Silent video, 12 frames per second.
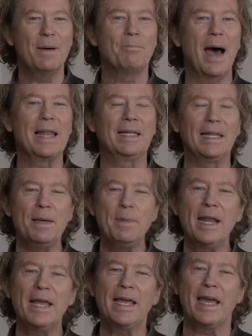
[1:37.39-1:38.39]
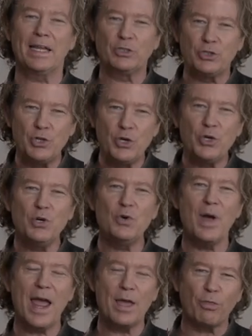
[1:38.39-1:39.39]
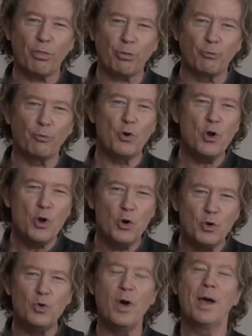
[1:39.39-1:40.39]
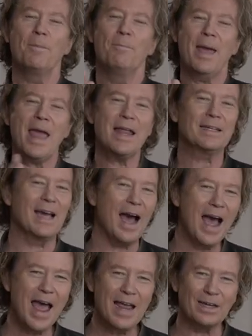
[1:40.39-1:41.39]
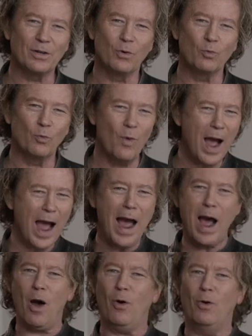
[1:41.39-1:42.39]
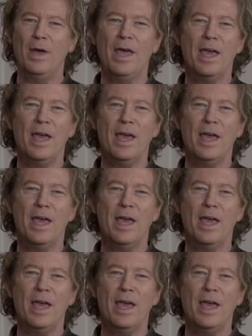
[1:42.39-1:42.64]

by limiting it to and through mankind. Wow.